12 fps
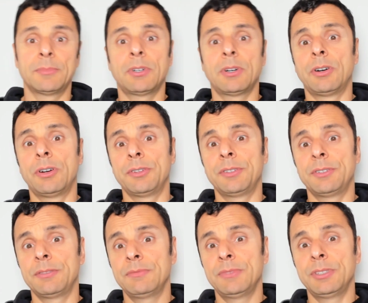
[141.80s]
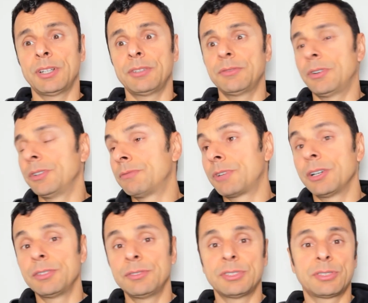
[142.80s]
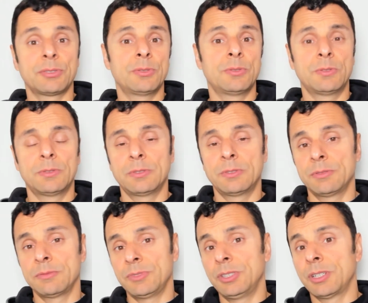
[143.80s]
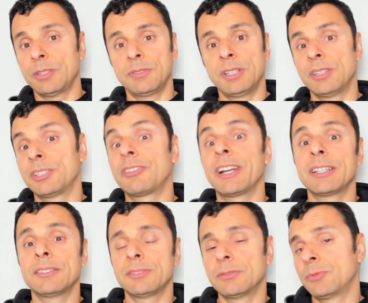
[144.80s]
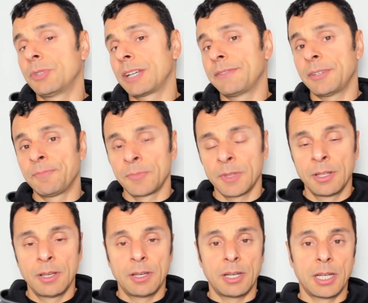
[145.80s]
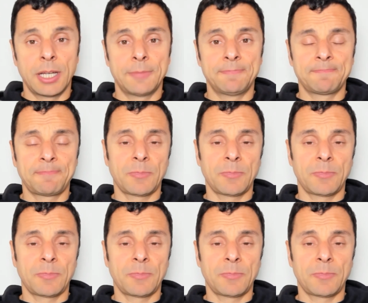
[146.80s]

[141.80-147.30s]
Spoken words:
on the roads, or in the trails or whatever. I